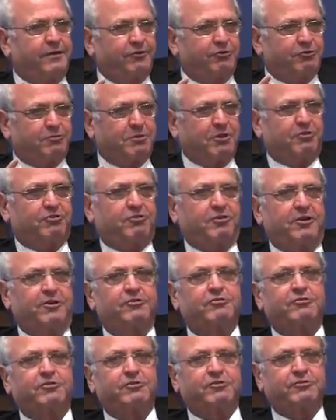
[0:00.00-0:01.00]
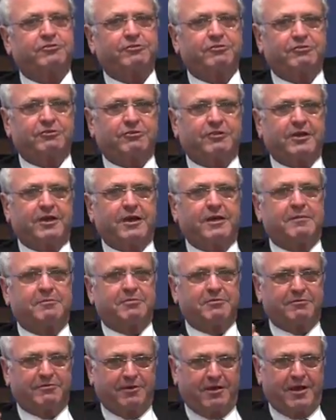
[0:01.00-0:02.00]
special interests
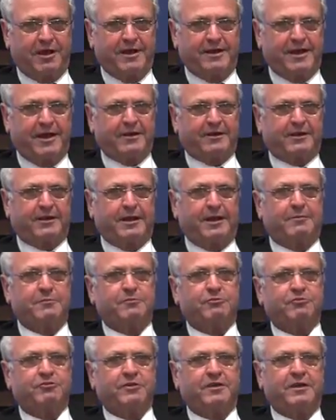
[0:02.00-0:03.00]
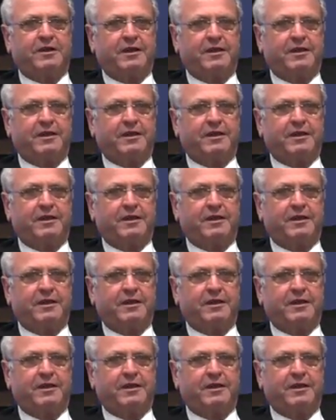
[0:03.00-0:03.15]
provide outcomes